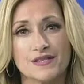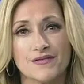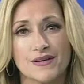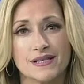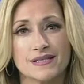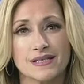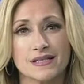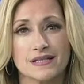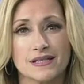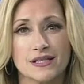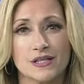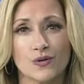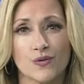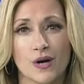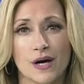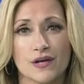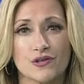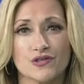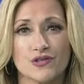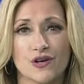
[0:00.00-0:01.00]
is facing
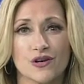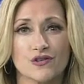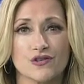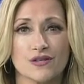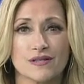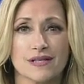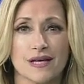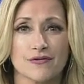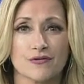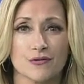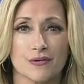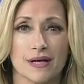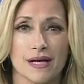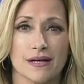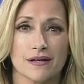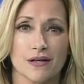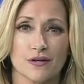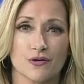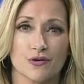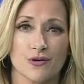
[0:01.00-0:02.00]
DUI charges after a
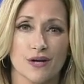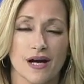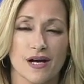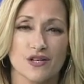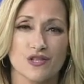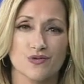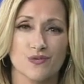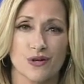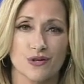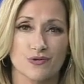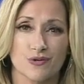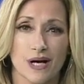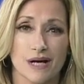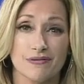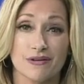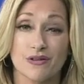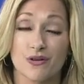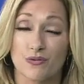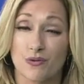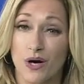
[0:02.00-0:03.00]
head on crash while
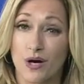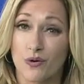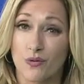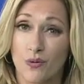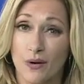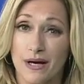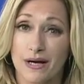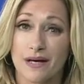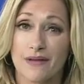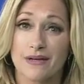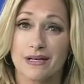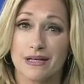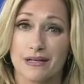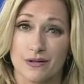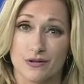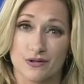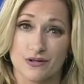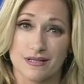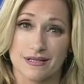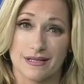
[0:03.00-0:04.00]
driving the wrong way on the
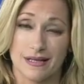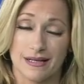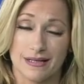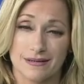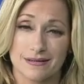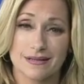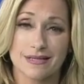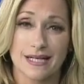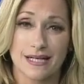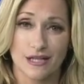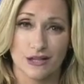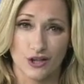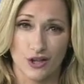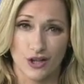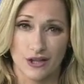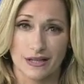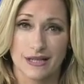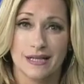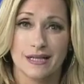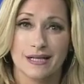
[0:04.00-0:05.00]
interstate. Take a
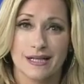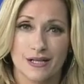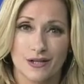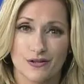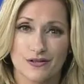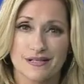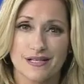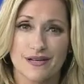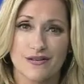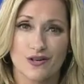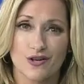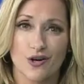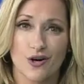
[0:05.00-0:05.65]
look. You'll see the